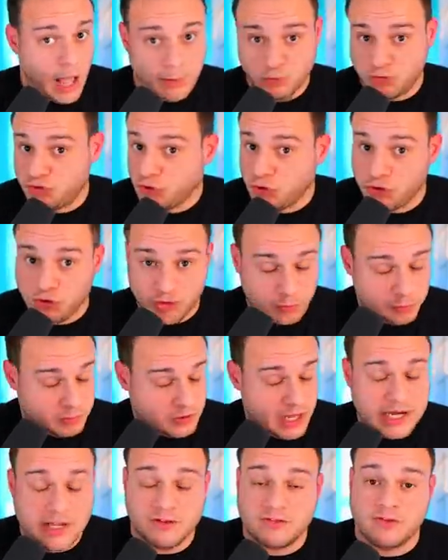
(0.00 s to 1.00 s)
I'm sure there's
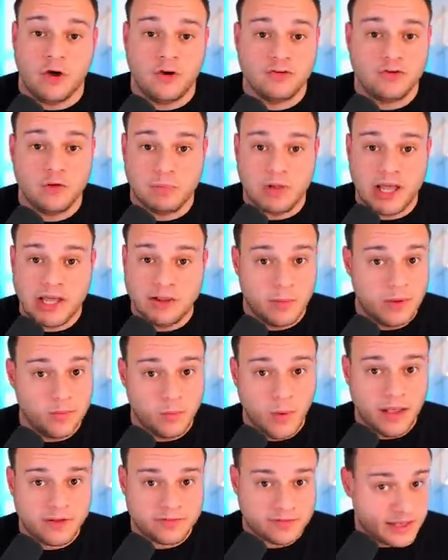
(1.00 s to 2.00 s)
plenty of songs you play in the
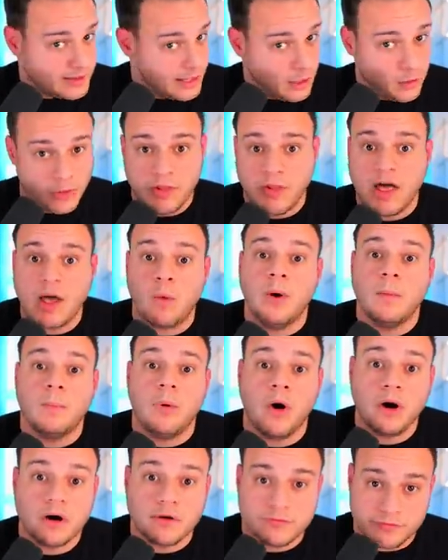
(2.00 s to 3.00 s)
Midwest that they only like one
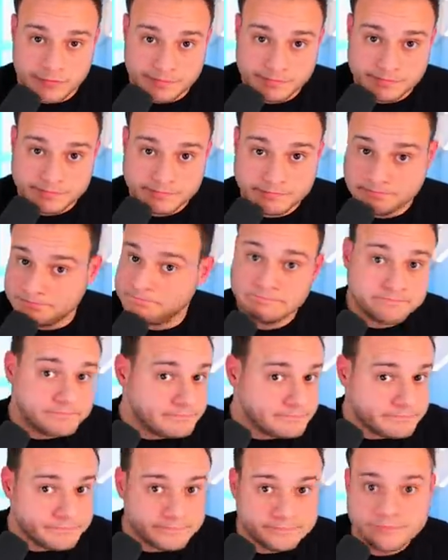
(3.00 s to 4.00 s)
part of.
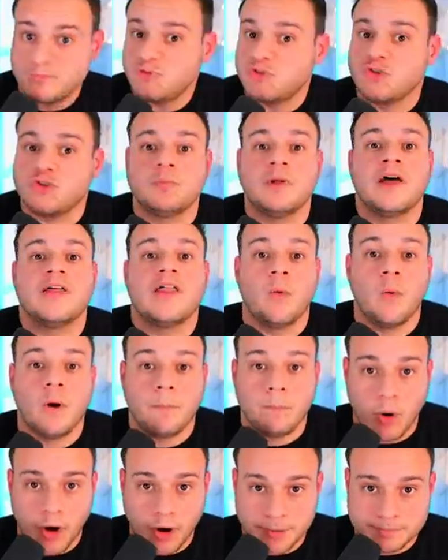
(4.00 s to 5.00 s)
Just play that
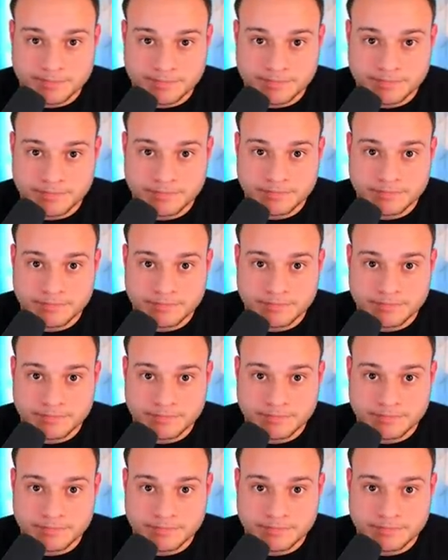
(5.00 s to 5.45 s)
one part.